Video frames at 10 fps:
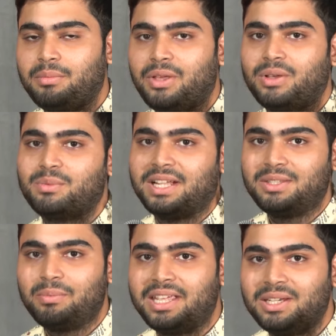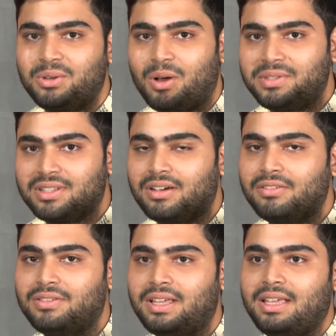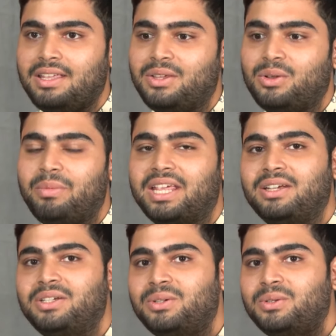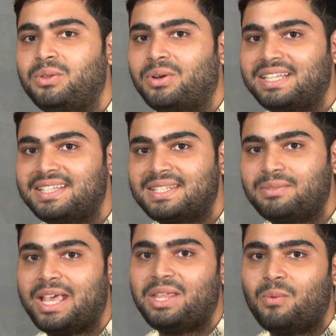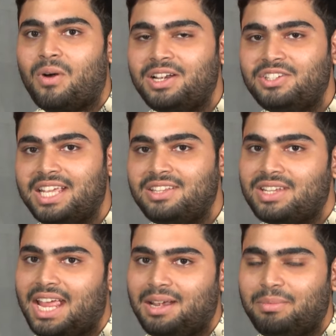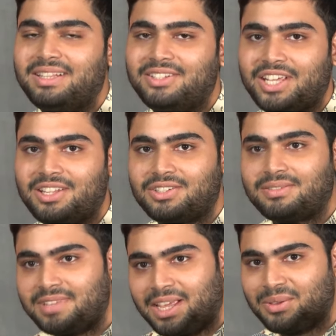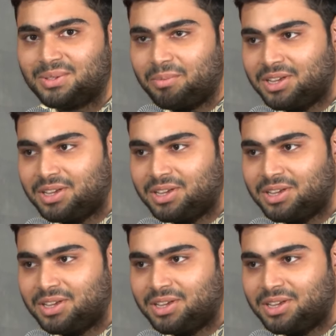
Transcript: Because once you begin to observe, you will begin to notice where you want change and be the change. Thank you so